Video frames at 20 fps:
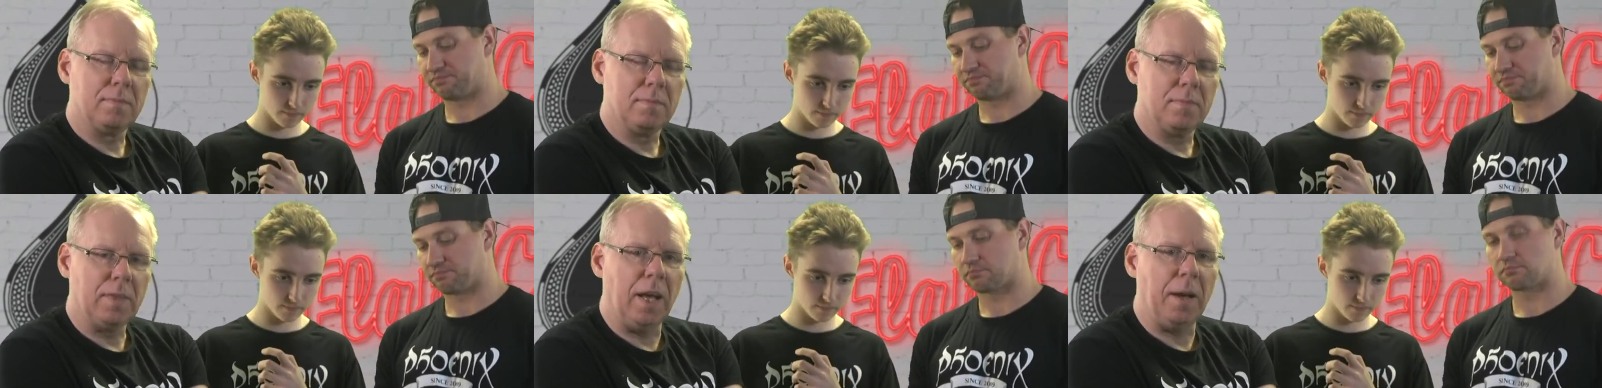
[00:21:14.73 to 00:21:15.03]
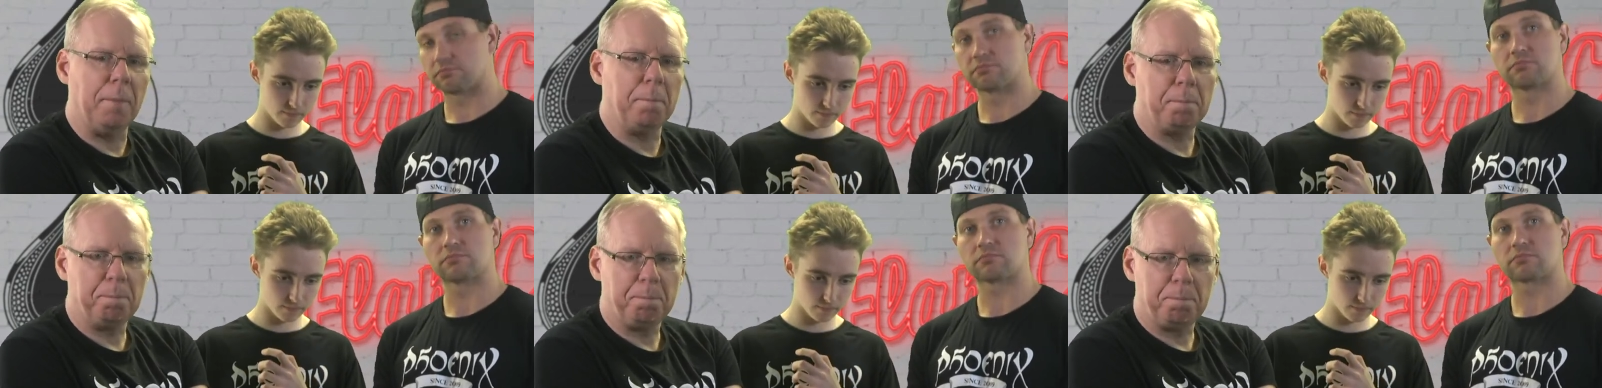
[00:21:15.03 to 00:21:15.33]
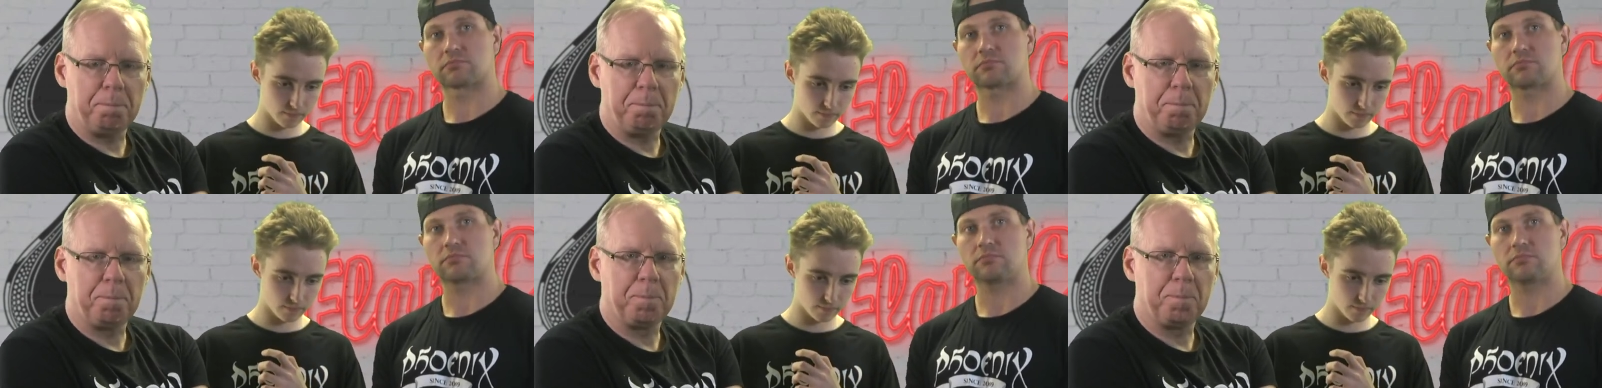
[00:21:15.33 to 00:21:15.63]
Speaker 1: Yeah
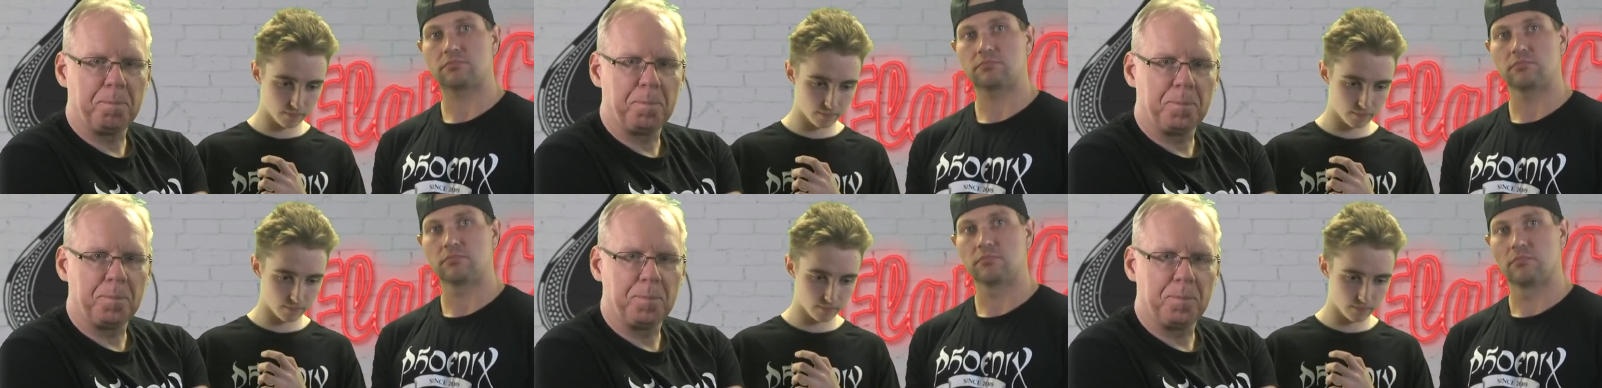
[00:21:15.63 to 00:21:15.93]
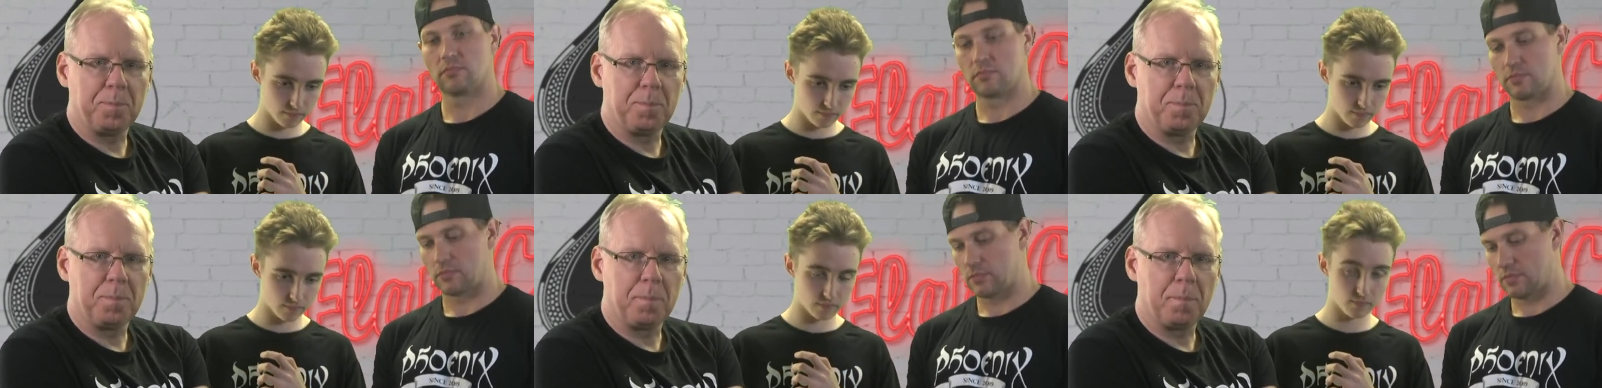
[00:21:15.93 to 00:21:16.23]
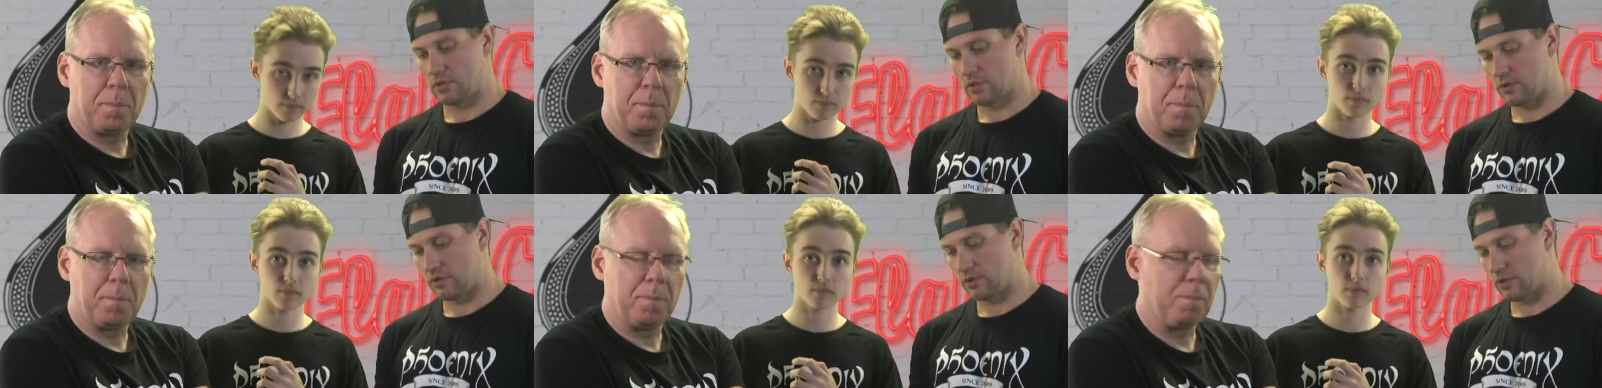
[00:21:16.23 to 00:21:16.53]

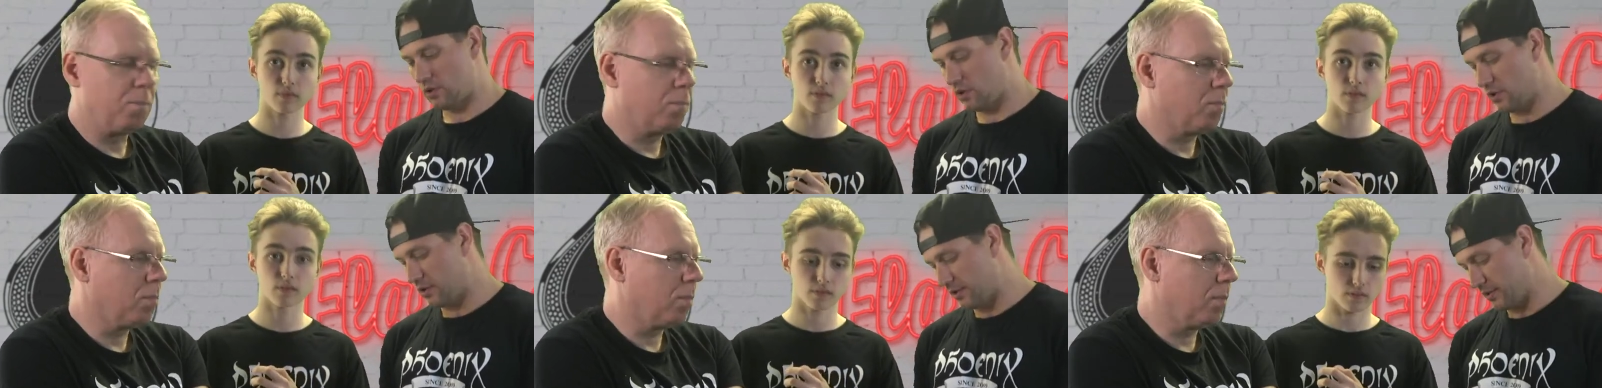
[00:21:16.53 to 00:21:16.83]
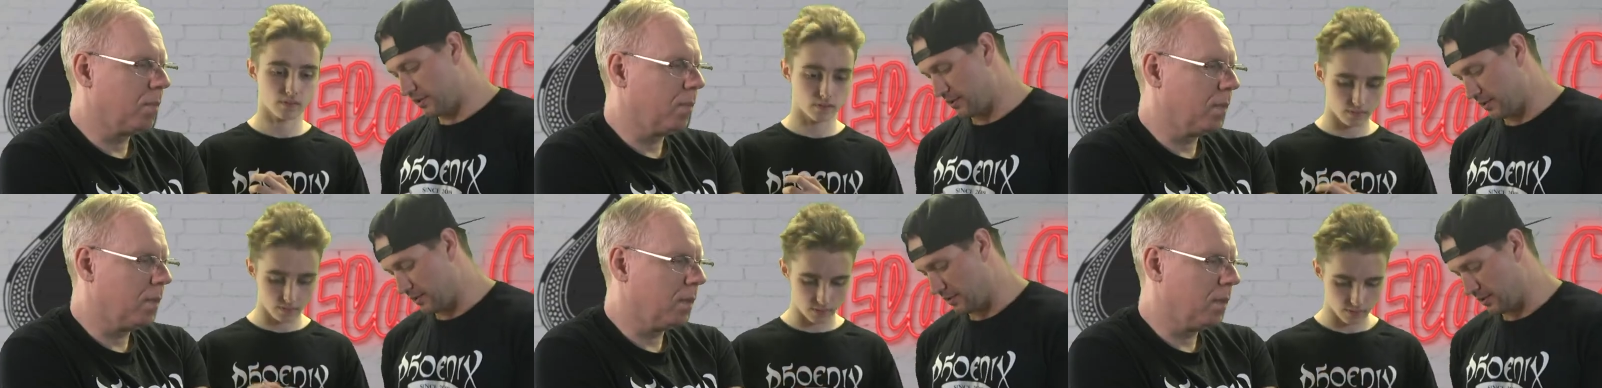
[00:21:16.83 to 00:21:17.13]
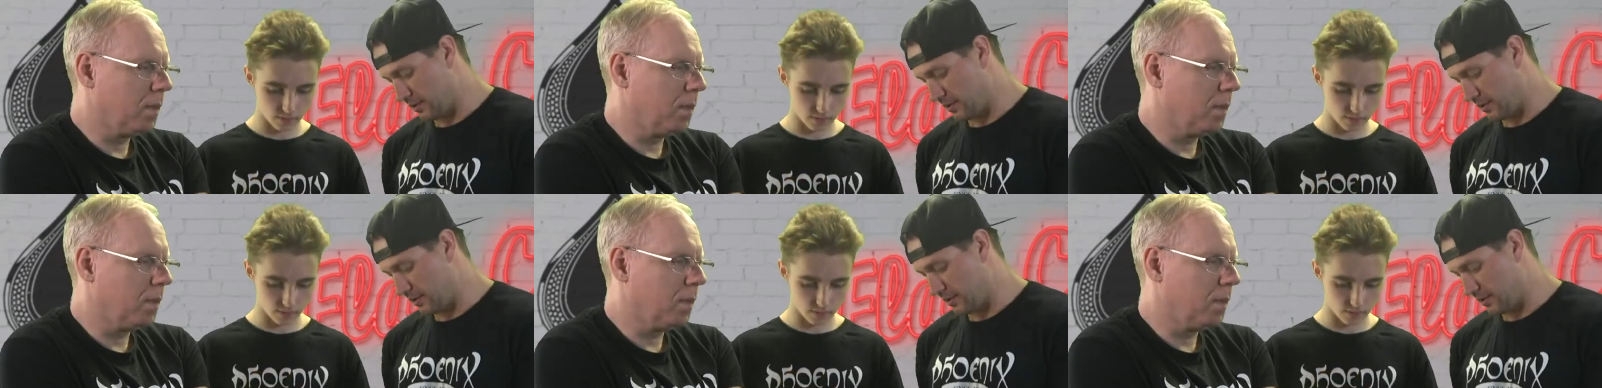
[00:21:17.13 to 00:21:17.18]
go on the